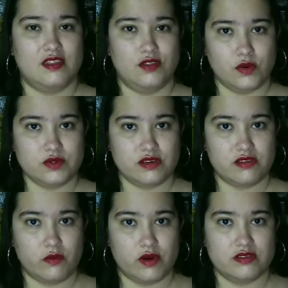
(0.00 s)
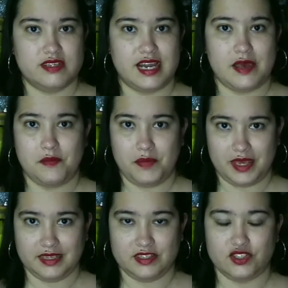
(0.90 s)
And those are the ones that I
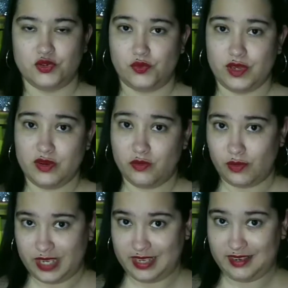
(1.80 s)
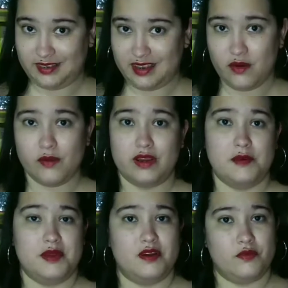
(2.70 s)
pick to reread
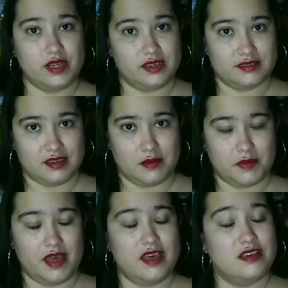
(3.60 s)
when I'm in a reading slump.